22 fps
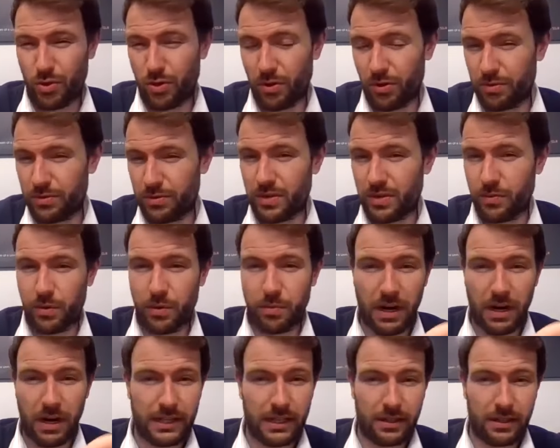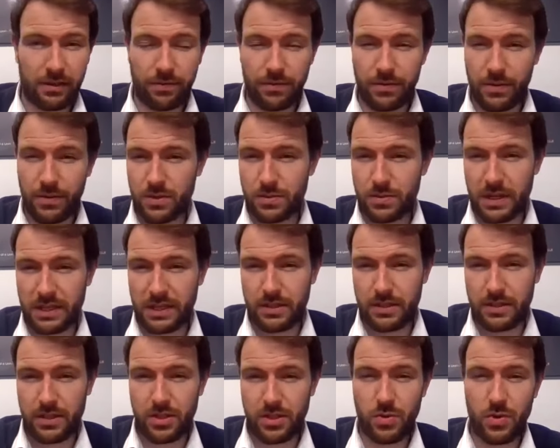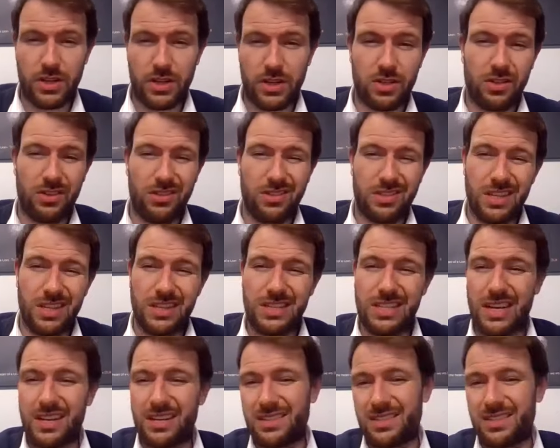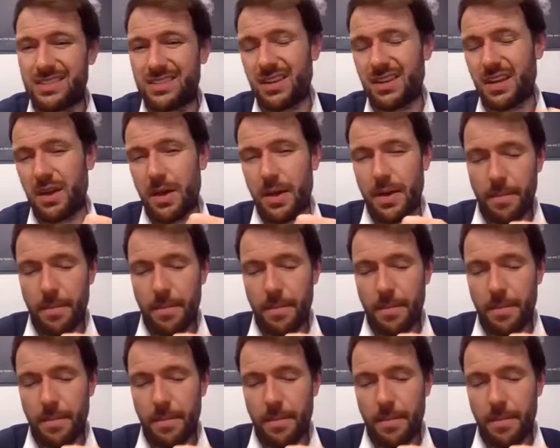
know, someone might get confused about the situation, because the tenant is